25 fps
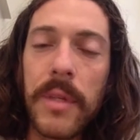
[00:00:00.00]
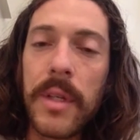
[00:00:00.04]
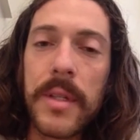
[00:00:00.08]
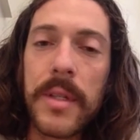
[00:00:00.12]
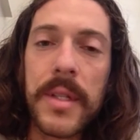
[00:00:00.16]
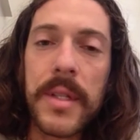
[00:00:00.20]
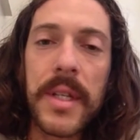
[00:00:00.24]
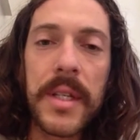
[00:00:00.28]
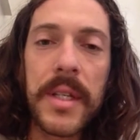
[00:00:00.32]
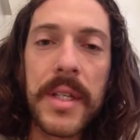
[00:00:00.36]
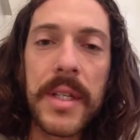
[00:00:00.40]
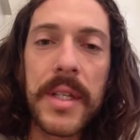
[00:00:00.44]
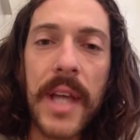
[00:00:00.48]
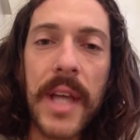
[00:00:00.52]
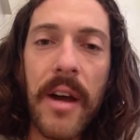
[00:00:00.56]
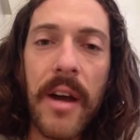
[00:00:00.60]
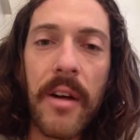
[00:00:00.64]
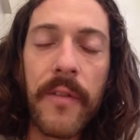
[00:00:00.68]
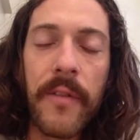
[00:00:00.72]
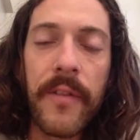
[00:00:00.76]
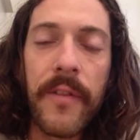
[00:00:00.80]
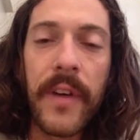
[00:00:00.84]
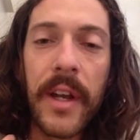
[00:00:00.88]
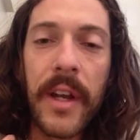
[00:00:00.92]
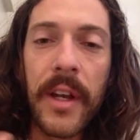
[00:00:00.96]
sit
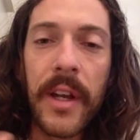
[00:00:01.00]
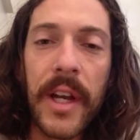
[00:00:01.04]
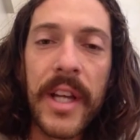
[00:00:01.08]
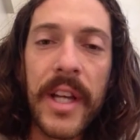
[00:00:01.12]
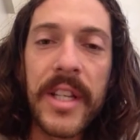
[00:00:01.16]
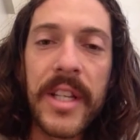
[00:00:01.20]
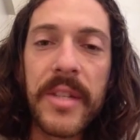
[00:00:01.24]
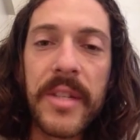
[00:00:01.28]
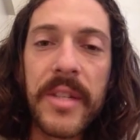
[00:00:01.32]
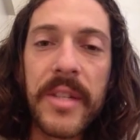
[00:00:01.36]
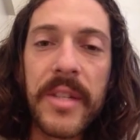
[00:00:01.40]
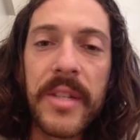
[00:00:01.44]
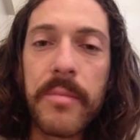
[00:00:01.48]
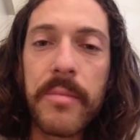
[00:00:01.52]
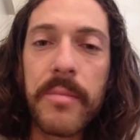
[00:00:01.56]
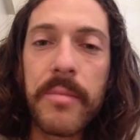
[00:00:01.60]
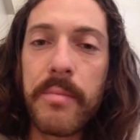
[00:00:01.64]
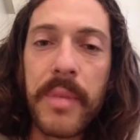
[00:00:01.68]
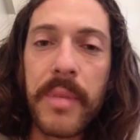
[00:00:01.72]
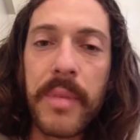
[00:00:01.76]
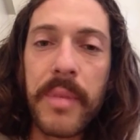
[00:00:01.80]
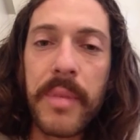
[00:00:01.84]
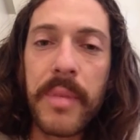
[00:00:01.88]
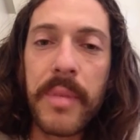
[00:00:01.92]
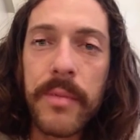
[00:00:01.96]
down, find a nice
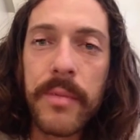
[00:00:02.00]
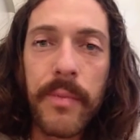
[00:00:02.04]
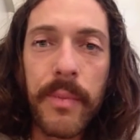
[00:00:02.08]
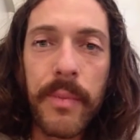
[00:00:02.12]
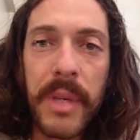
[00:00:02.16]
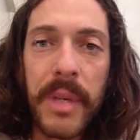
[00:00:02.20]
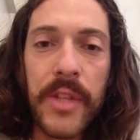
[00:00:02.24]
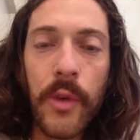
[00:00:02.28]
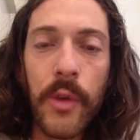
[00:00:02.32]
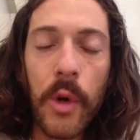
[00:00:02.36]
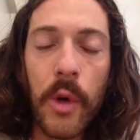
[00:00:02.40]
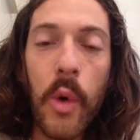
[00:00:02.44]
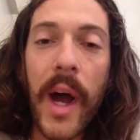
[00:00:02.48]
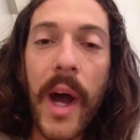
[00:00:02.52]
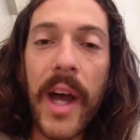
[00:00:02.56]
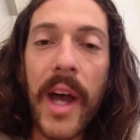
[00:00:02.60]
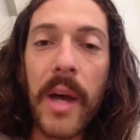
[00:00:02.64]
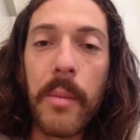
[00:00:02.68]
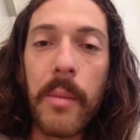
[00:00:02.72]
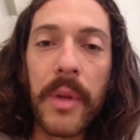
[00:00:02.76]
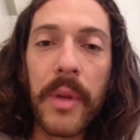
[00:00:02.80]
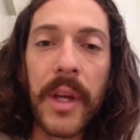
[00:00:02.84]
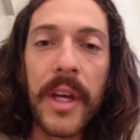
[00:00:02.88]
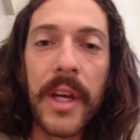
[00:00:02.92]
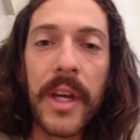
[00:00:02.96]
peaceful,
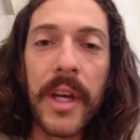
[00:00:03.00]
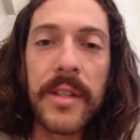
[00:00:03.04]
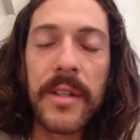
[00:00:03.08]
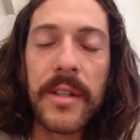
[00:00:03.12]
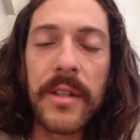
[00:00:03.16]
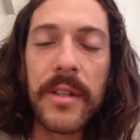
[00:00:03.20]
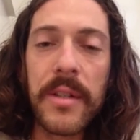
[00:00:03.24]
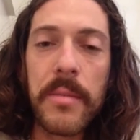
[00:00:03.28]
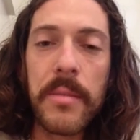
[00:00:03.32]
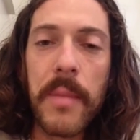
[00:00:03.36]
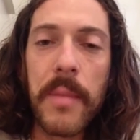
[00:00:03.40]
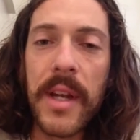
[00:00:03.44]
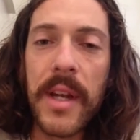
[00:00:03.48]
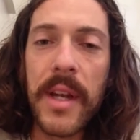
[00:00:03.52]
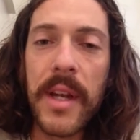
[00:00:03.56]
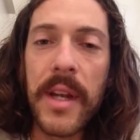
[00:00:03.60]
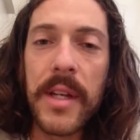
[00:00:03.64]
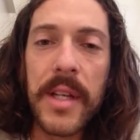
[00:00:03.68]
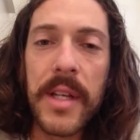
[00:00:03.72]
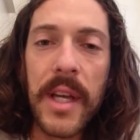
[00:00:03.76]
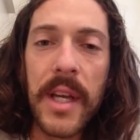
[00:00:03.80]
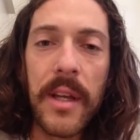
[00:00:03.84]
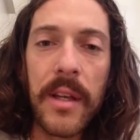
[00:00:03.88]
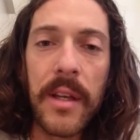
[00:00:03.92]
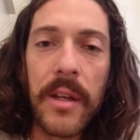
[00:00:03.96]
quiet place and just
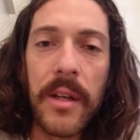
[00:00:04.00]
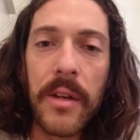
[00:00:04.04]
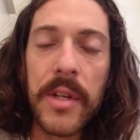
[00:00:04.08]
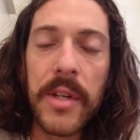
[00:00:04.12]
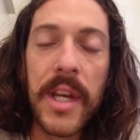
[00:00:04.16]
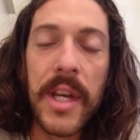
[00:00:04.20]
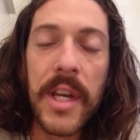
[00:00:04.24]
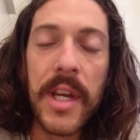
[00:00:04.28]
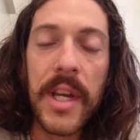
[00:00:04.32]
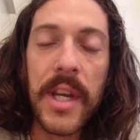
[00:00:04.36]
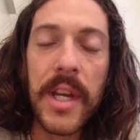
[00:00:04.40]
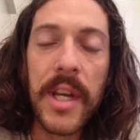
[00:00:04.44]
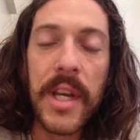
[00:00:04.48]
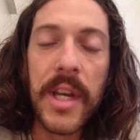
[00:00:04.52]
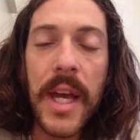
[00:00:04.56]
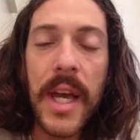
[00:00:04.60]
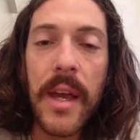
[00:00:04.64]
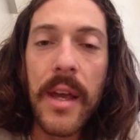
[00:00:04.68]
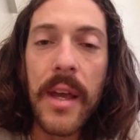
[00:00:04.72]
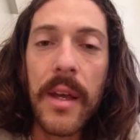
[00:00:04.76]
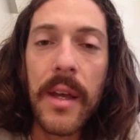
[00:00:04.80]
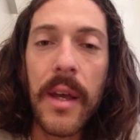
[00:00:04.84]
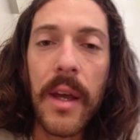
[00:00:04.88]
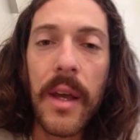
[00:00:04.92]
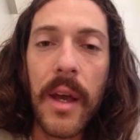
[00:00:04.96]
meditate, 10 minutes a
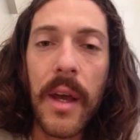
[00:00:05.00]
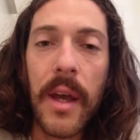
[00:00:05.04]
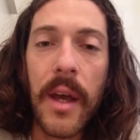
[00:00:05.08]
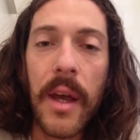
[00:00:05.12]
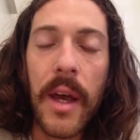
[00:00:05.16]
day,